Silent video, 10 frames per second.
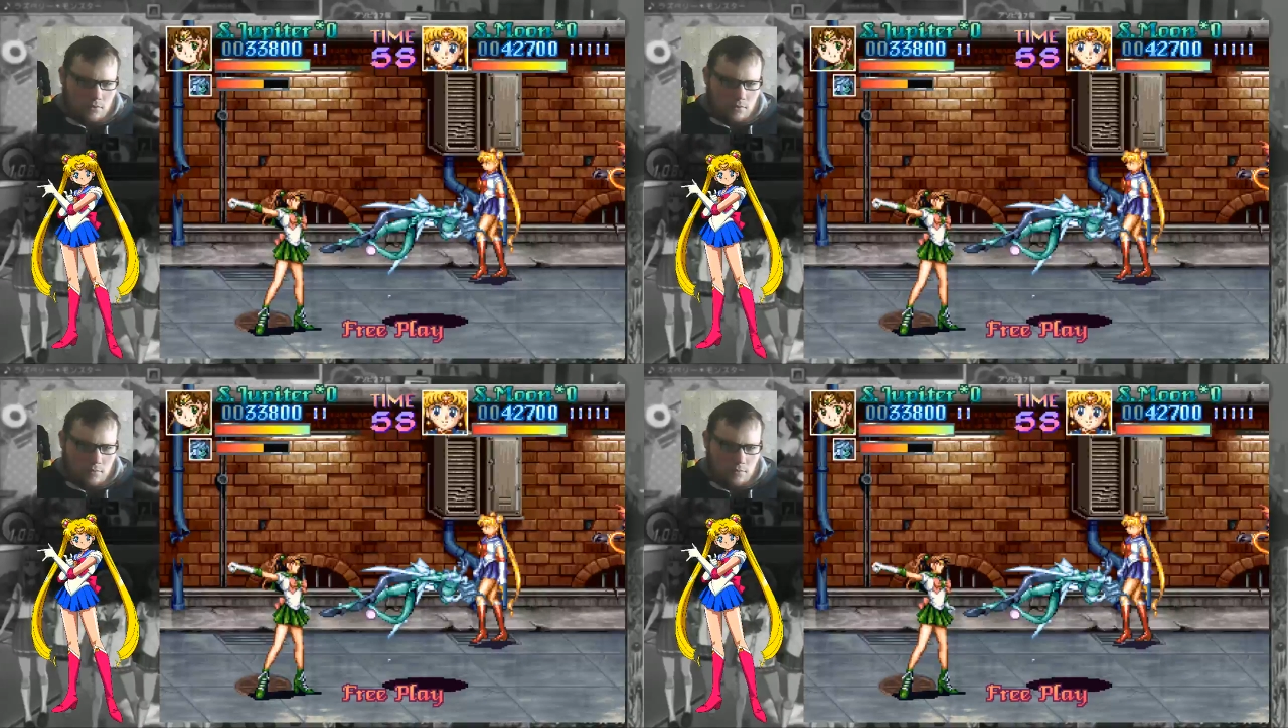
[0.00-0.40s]

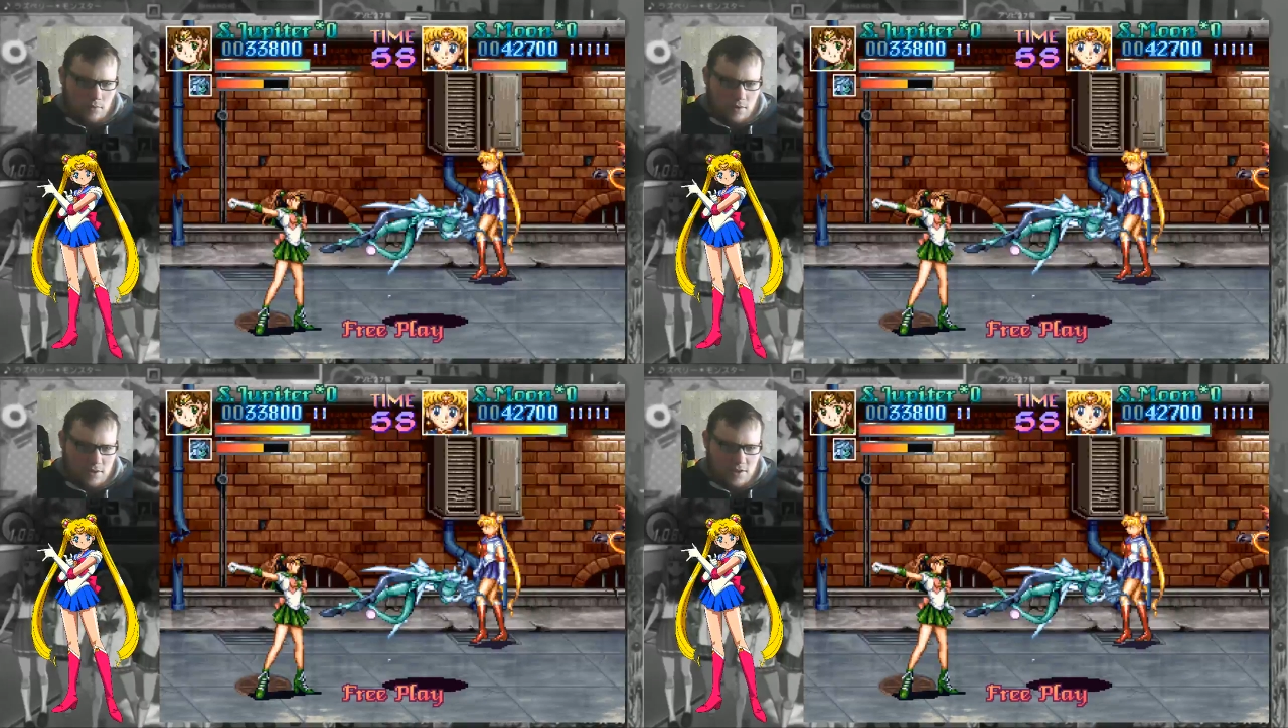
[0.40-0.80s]

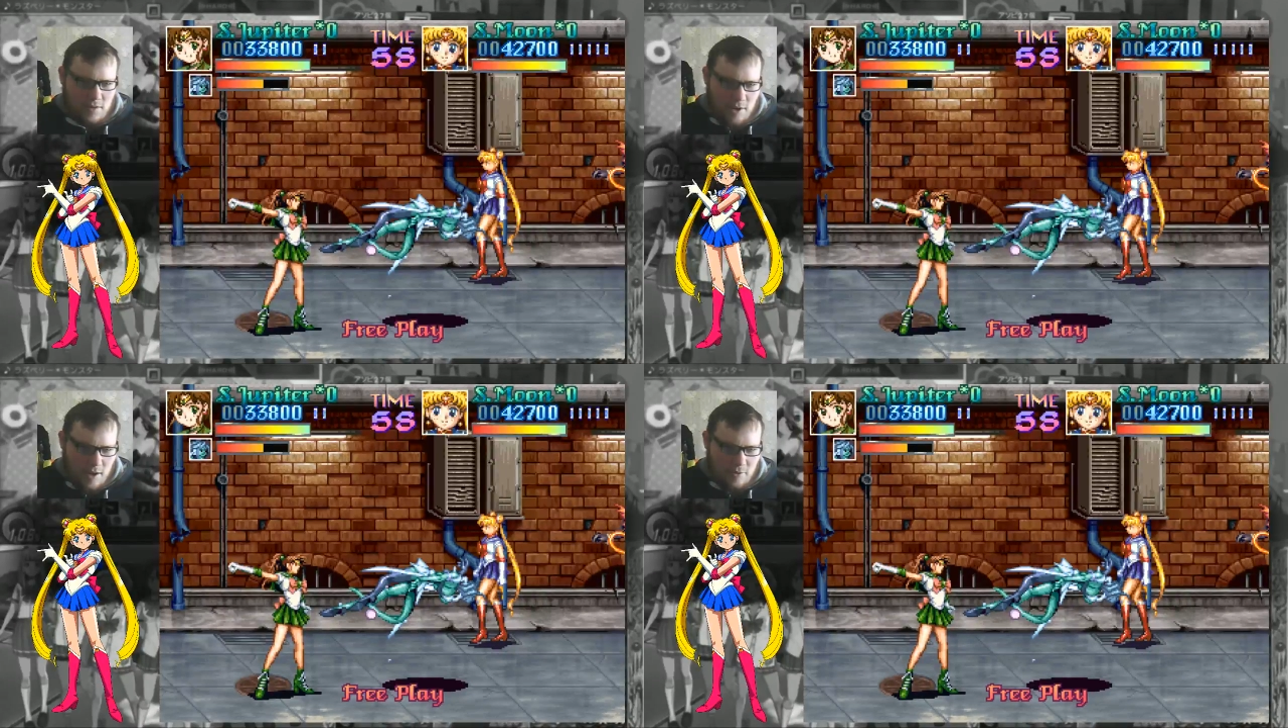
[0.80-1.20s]
Once
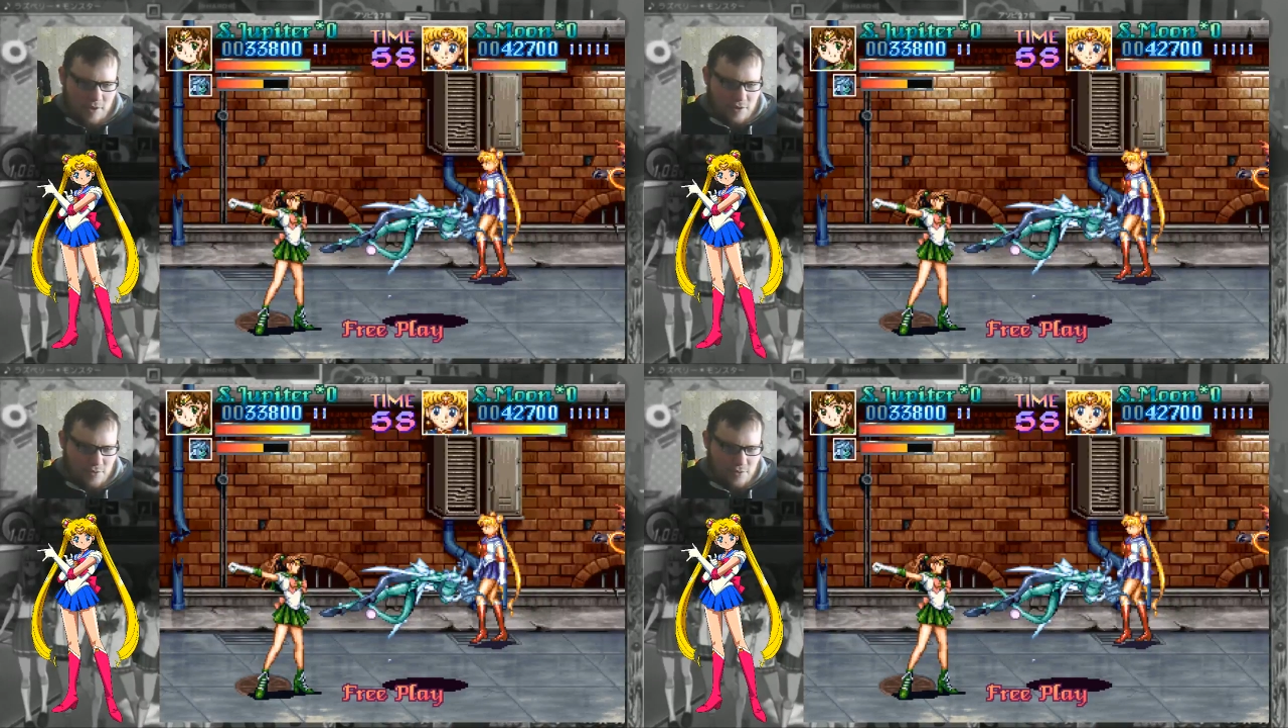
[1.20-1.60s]
I'm happy
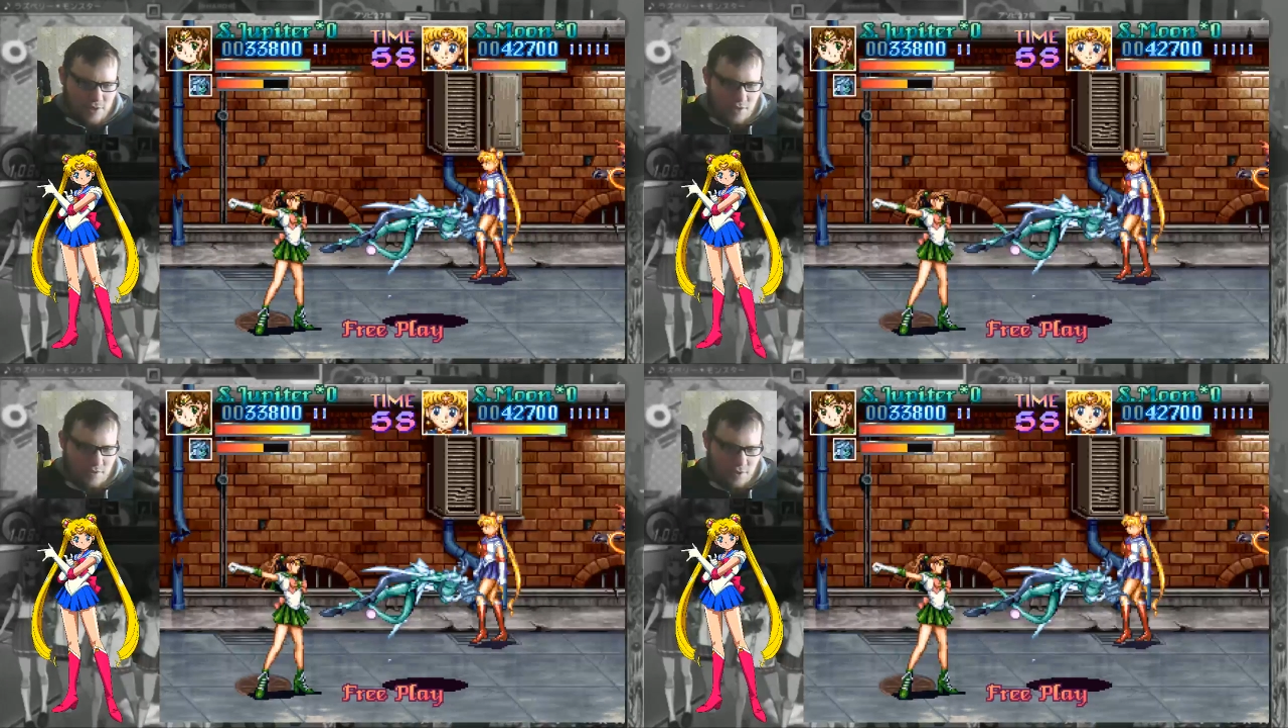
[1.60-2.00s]
it's
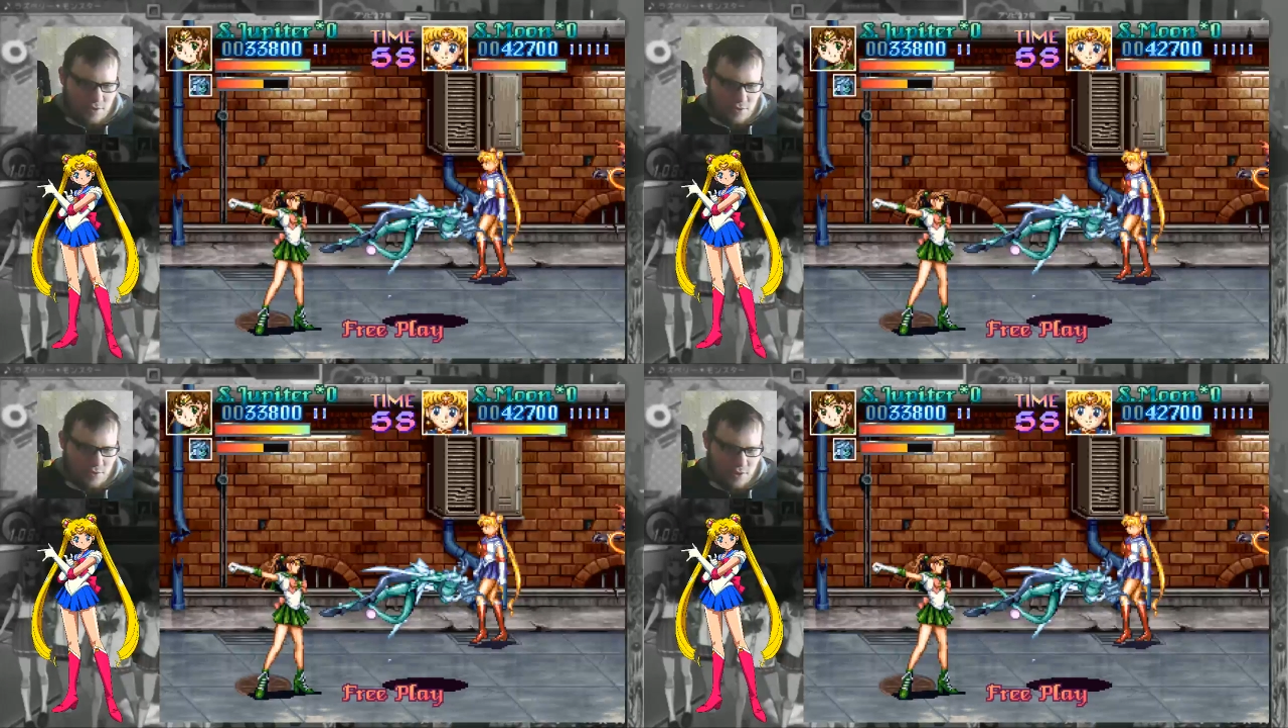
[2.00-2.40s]
receiving the
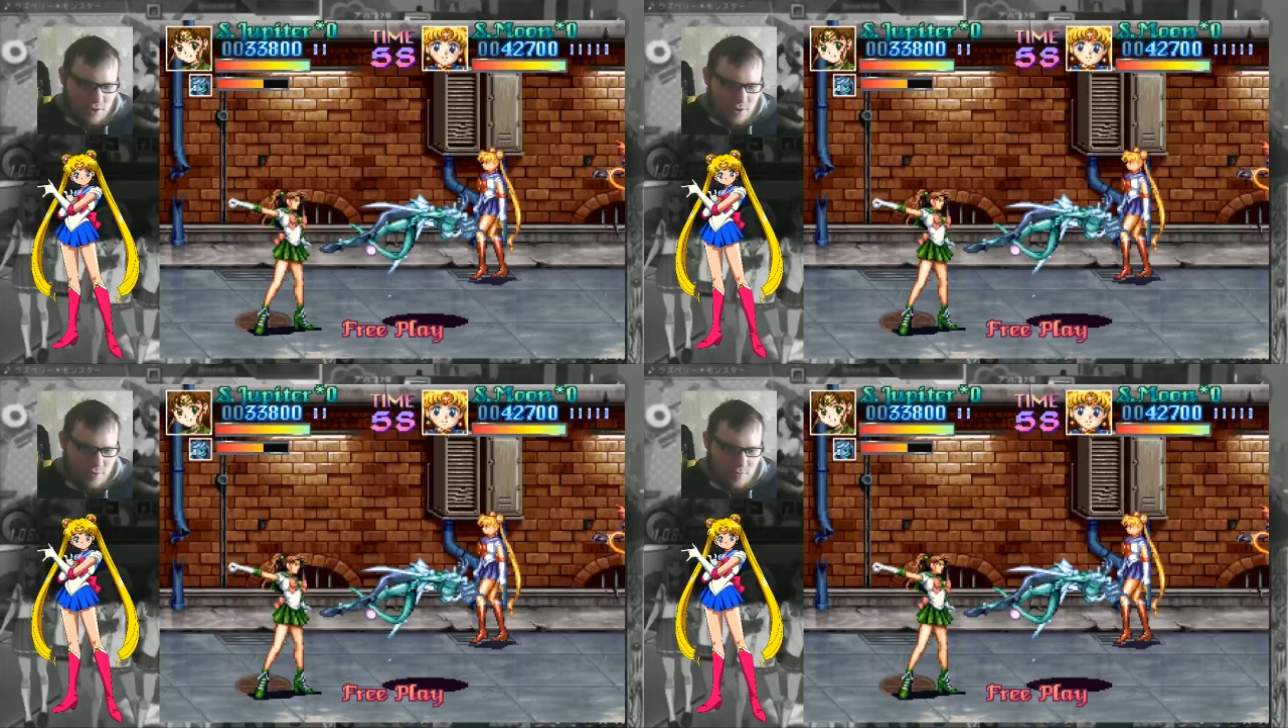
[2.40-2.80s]

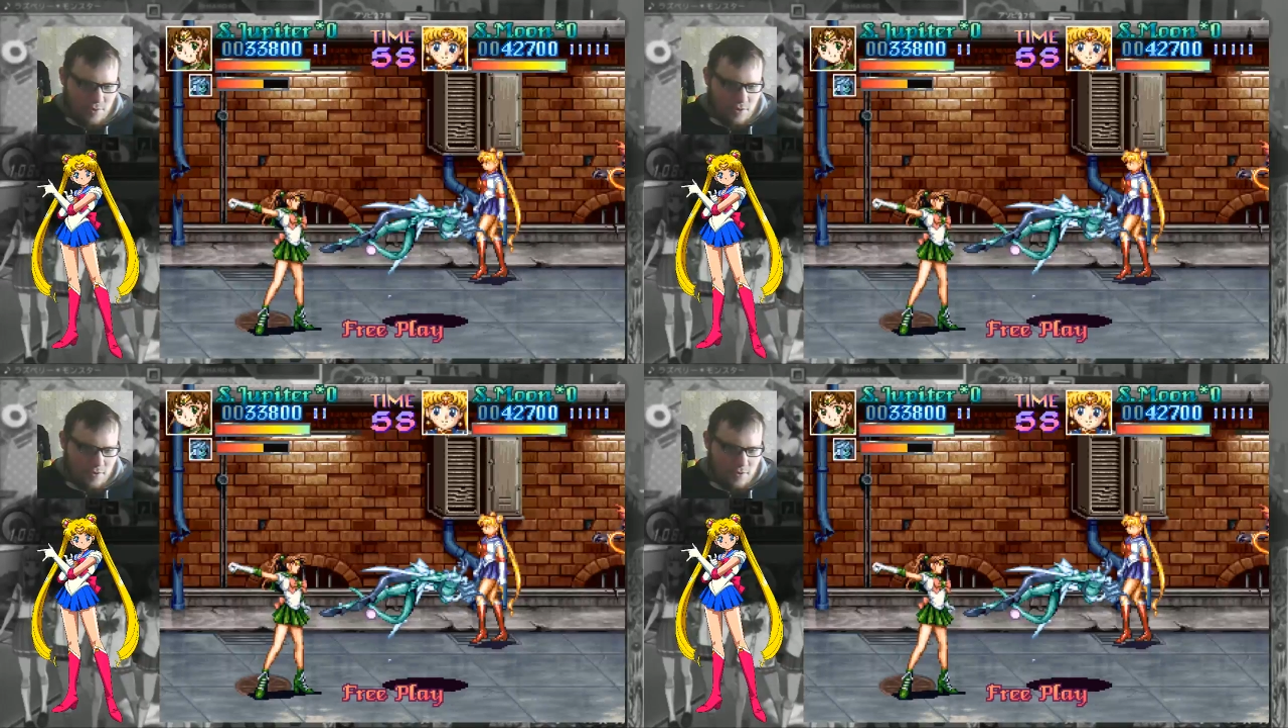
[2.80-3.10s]
stream.